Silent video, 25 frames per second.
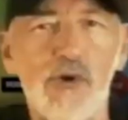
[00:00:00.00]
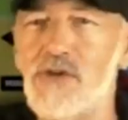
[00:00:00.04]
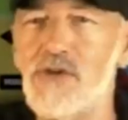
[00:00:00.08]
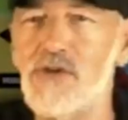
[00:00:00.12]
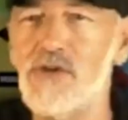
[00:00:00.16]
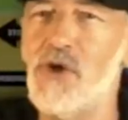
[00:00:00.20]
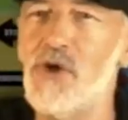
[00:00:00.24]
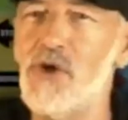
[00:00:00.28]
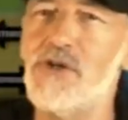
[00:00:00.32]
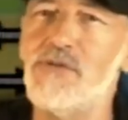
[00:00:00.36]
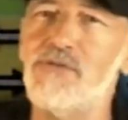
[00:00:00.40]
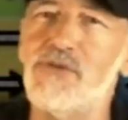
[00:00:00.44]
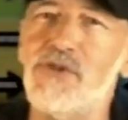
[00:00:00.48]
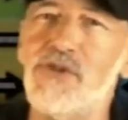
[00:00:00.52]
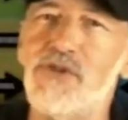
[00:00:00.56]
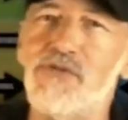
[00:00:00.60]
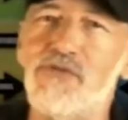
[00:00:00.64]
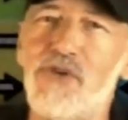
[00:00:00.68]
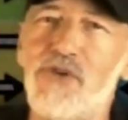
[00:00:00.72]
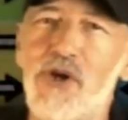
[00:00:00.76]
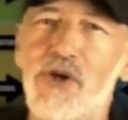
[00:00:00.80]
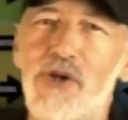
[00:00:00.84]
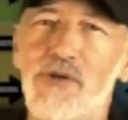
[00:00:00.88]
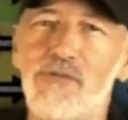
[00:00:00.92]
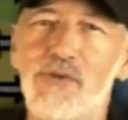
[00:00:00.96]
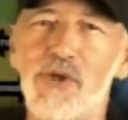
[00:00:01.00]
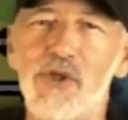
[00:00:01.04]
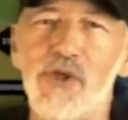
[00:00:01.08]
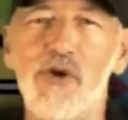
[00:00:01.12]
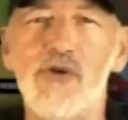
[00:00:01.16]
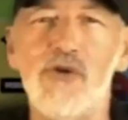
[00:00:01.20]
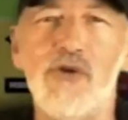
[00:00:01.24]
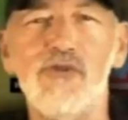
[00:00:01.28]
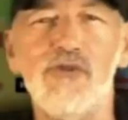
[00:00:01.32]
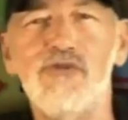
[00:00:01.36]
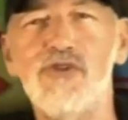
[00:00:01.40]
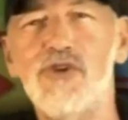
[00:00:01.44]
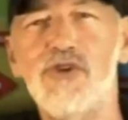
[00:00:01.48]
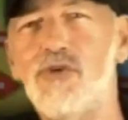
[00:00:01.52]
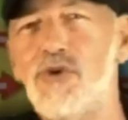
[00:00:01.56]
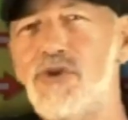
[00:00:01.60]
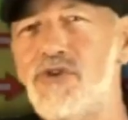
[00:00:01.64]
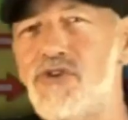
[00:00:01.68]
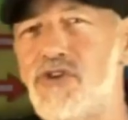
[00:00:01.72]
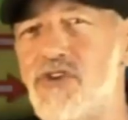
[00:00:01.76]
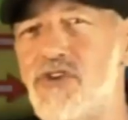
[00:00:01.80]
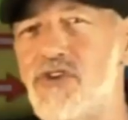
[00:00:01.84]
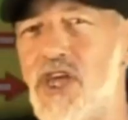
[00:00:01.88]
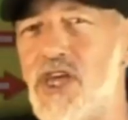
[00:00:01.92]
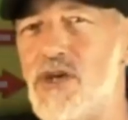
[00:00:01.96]
and welcome to the Variable Overview,
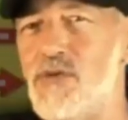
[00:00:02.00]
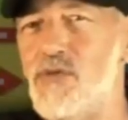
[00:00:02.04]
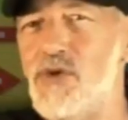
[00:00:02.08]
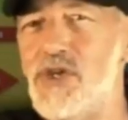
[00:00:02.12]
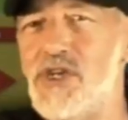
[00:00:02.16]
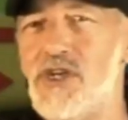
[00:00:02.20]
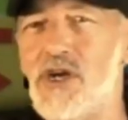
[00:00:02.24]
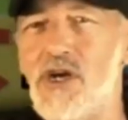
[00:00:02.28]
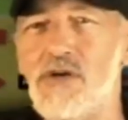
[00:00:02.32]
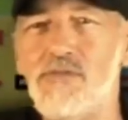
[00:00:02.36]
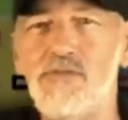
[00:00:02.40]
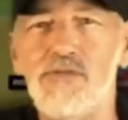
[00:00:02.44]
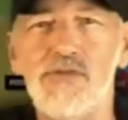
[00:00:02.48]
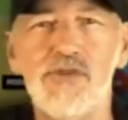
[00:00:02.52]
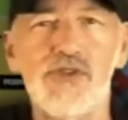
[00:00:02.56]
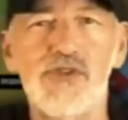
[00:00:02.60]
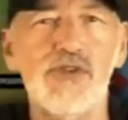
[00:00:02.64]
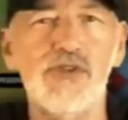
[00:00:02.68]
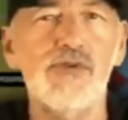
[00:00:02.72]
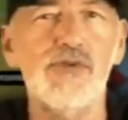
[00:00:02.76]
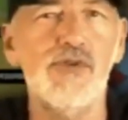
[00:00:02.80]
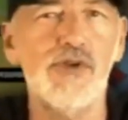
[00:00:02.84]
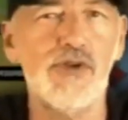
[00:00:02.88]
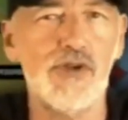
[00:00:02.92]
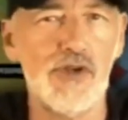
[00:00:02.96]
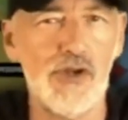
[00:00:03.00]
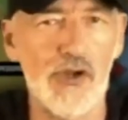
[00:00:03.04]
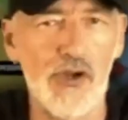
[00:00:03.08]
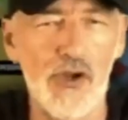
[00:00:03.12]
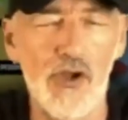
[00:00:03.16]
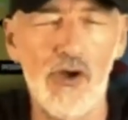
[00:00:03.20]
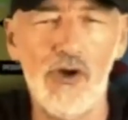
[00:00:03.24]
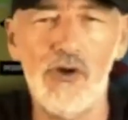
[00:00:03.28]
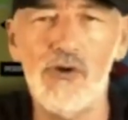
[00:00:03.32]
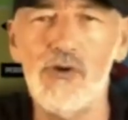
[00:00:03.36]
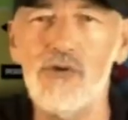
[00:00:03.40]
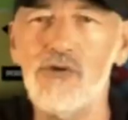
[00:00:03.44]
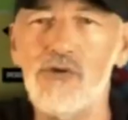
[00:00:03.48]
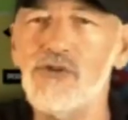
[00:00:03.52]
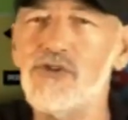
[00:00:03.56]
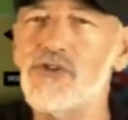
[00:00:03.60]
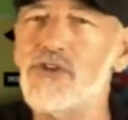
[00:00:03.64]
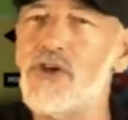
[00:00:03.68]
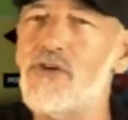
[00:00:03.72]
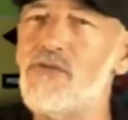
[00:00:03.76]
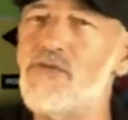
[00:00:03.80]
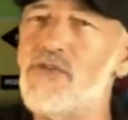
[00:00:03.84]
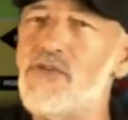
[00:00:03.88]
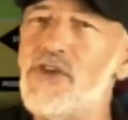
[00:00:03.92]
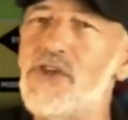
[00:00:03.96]
and today we come to the close
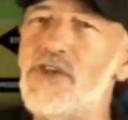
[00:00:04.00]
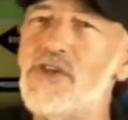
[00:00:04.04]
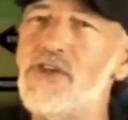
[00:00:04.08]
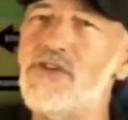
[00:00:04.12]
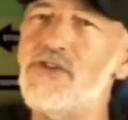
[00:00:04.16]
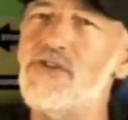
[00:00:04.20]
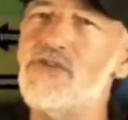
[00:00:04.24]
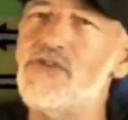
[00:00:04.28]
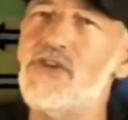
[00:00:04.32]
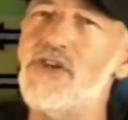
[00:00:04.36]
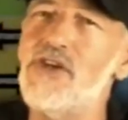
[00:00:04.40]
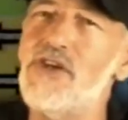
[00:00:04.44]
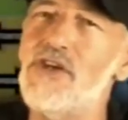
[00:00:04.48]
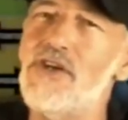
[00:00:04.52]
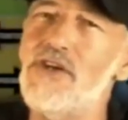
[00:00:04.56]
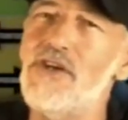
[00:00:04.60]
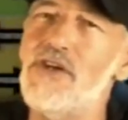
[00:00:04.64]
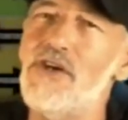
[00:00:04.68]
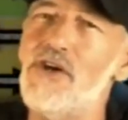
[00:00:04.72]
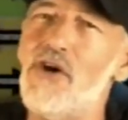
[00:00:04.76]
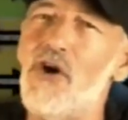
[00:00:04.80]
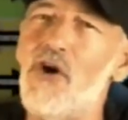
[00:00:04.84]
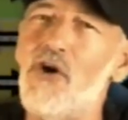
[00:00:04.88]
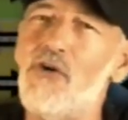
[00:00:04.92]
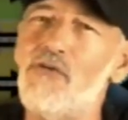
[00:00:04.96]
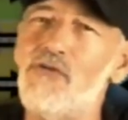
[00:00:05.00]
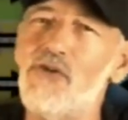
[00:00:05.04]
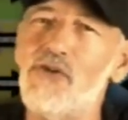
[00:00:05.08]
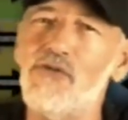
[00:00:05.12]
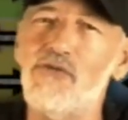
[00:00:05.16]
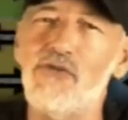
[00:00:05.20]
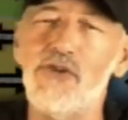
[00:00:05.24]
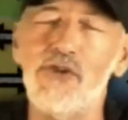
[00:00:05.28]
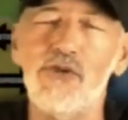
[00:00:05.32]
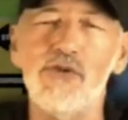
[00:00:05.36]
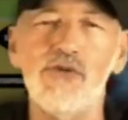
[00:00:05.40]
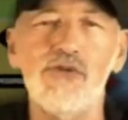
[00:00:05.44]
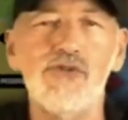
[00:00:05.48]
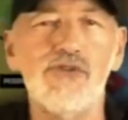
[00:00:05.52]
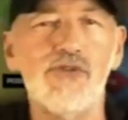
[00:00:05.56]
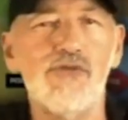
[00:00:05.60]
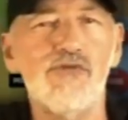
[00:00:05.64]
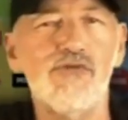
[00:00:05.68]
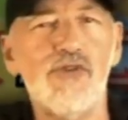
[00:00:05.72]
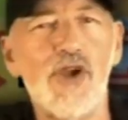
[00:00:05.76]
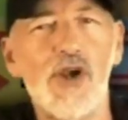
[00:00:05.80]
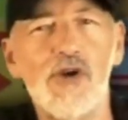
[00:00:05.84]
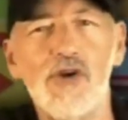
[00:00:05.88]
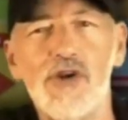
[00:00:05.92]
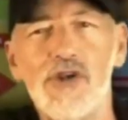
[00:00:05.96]
of these overviews
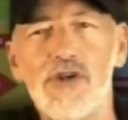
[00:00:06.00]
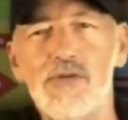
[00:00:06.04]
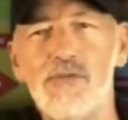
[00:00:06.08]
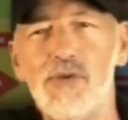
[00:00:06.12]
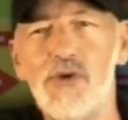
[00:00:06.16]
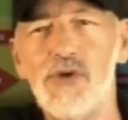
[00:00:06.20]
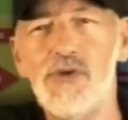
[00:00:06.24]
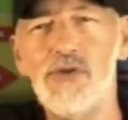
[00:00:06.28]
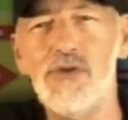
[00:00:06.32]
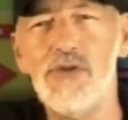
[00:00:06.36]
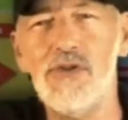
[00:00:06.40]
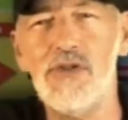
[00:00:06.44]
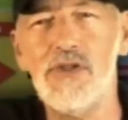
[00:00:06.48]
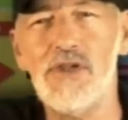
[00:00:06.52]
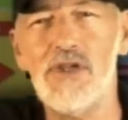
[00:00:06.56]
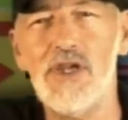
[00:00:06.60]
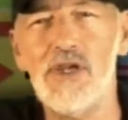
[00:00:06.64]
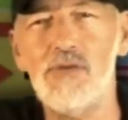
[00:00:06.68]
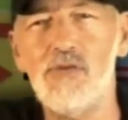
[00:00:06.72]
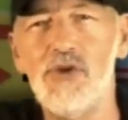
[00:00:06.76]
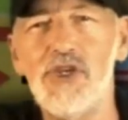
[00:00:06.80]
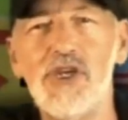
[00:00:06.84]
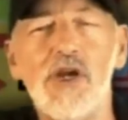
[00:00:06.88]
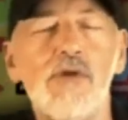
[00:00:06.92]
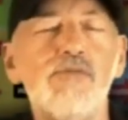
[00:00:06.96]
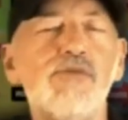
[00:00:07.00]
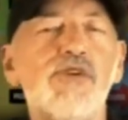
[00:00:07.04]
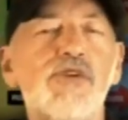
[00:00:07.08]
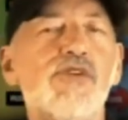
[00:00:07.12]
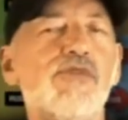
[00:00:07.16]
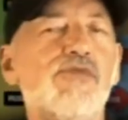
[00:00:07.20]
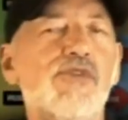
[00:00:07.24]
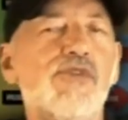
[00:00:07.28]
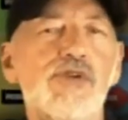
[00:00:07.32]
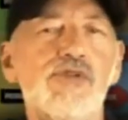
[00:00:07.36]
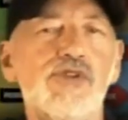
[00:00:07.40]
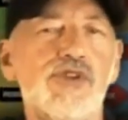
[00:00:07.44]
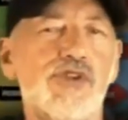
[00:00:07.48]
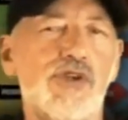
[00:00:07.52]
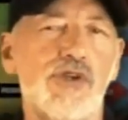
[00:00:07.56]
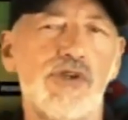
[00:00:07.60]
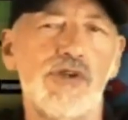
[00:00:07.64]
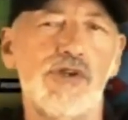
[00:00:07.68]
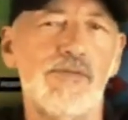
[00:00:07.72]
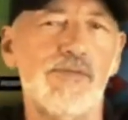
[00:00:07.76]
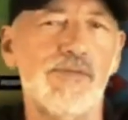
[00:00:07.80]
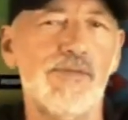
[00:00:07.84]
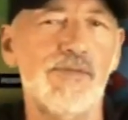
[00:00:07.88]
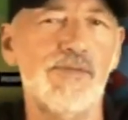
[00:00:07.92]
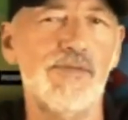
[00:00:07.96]
of variable, and we come to the
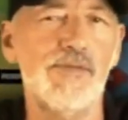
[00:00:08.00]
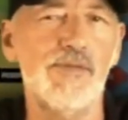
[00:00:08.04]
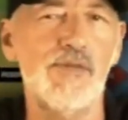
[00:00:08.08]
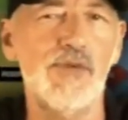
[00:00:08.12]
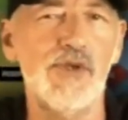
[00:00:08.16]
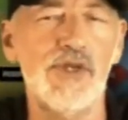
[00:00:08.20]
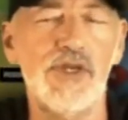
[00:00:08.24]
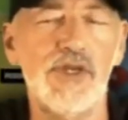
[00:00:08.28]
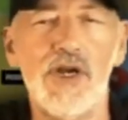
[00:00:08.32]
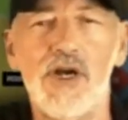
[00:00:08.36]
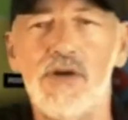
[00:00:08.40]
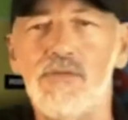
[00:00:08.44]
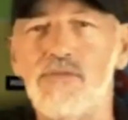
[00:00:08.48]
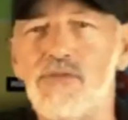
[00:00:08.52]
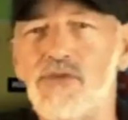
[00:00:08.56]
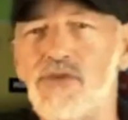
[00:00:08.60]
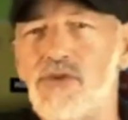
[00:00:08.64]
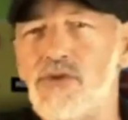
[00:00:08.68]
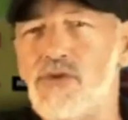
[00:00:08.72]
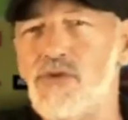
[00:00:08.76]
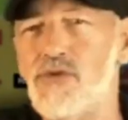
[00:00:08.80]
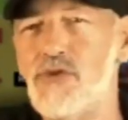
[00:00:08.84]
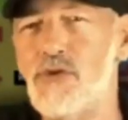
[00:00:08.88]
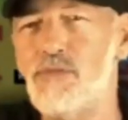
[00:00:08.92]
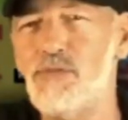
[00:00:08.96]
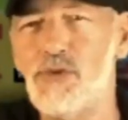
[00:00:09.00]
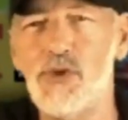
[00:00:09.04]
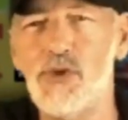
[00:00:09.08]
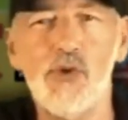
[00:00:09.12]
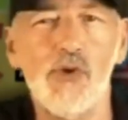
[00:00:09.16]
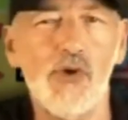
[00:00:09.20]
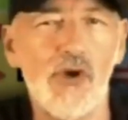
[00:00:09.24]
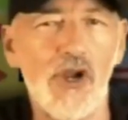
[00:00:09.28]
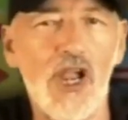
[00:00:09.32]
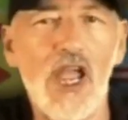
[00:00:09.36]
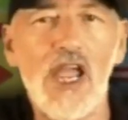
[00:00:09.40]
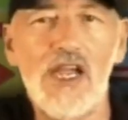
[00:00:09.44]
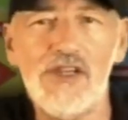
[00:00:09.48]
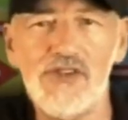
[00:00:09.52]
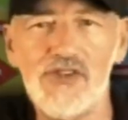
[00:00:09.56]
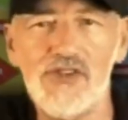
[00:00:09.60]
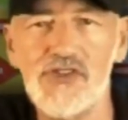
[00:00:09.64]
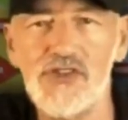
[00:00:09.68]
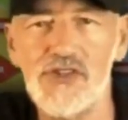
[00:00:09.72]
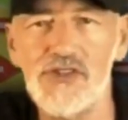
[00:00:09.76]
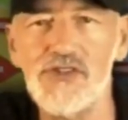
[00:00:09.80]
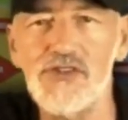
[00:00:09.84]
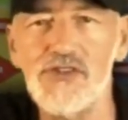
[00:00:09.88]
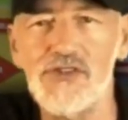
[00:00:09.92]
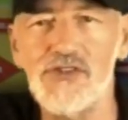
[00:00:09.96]
future. We come to the pure
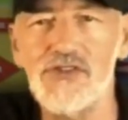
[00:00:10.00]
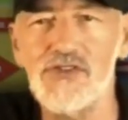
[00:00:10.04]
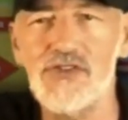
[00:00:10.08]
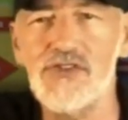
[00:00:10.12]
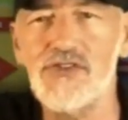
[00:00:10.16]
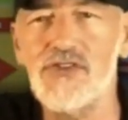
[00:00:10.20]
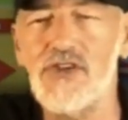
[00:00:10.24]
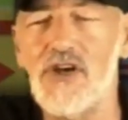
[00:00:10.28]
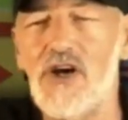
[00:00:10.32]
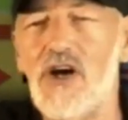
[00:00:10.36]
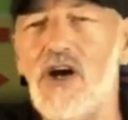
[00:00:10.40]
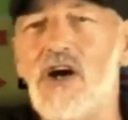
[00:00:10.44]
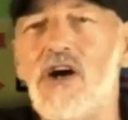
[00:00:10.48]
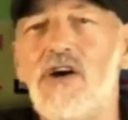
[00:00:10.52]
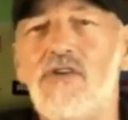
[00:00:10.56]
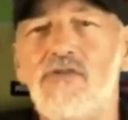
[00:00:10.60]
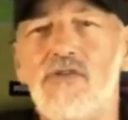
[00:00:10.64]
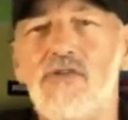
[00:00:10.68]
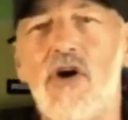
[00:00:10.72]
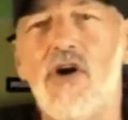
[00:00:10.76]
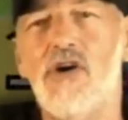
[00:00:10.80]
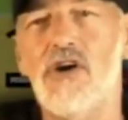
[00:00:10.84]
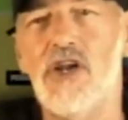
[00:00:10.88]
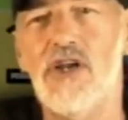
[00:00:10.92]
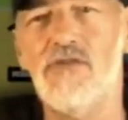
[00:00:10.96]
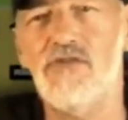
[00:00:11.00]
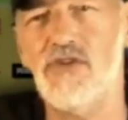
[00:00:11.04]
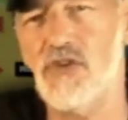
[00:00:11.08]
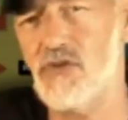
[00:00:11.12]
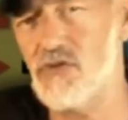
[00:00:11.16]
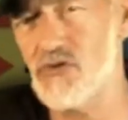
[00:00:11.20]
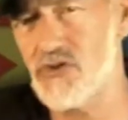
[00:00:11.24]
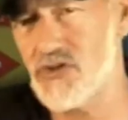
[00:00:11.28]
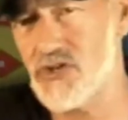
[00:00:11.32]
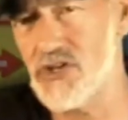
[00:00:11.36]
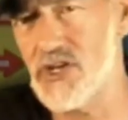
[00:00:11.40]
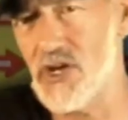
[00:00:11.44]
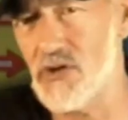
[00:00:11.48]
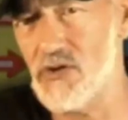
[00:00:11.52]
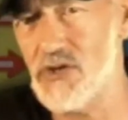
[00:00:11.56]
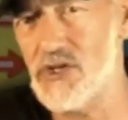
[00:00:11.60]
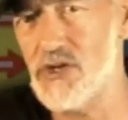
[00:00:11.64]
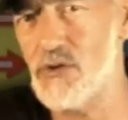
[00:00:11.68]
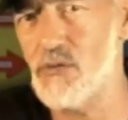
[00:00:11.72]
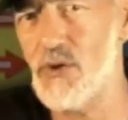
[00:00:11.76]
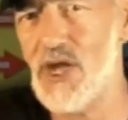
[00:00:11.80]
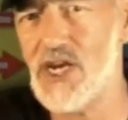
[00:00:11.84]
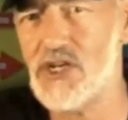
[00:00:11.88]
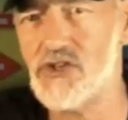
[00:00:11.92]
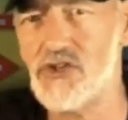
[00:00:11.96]
essence of our evolutionary
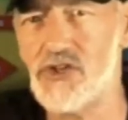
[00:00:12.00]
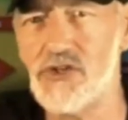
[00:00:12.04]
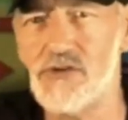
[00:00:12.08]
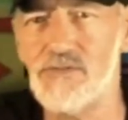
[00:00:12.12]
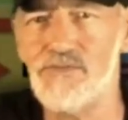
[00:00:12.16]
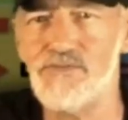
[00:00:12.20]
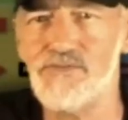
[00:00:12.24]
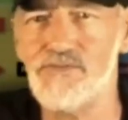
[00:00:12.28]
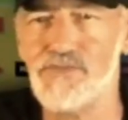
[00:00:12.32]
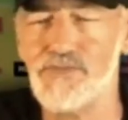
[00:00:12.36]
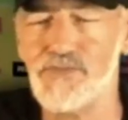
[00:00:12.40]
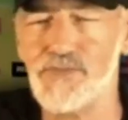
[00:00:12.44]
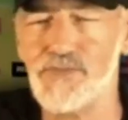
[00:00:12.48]
direction.